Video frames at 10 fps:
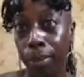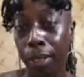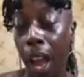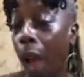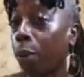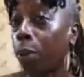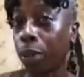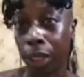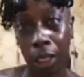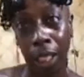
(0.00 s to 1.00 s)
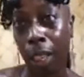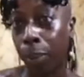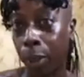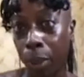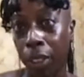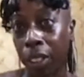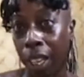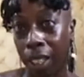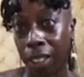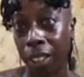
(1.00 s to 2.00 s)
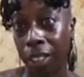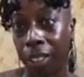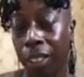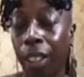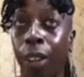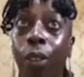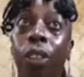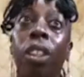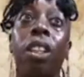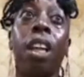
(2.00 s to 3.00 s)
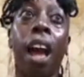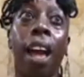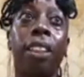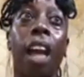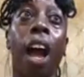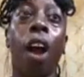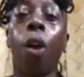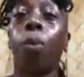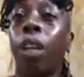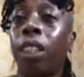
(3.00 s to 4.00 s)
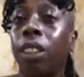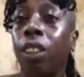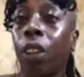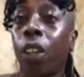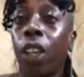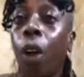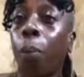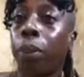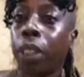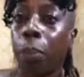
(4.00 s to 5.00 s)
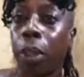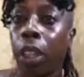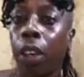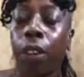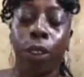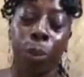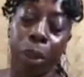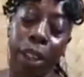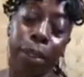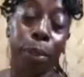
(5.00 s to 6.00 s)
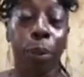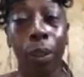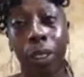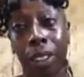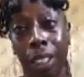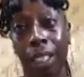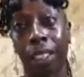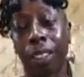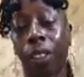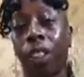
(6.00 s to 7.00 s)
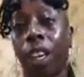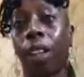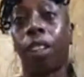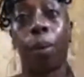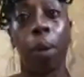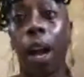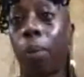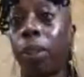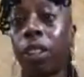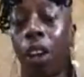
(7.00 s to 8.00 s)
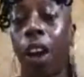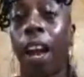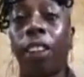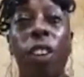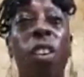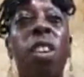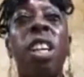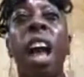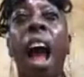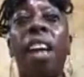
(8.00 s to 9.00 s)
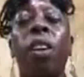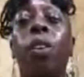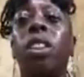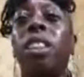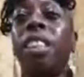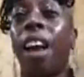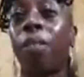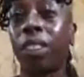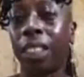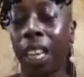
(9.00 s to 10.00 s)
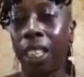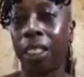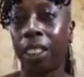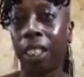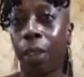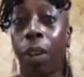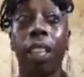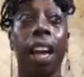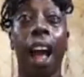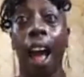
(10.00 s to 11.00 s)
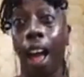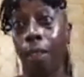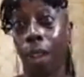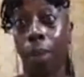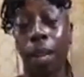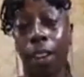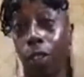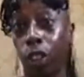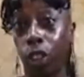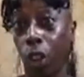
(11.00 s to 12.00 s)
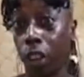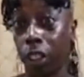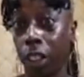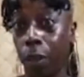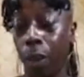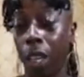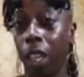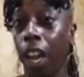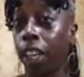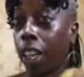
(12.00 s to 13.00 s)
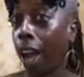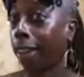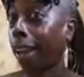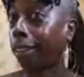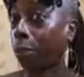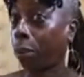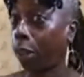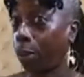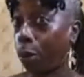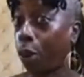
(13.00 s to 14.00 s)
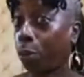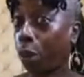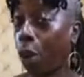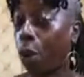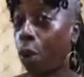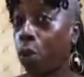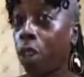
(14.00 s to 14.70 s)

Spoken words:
I would be seeing him as much as I could. So I hope that, you know, he opens up and learns, but we'll see. So yeah, your mom is hard. I know it's devastating to him. Right now, I'm not really talking to him right now. I got to put him on hold.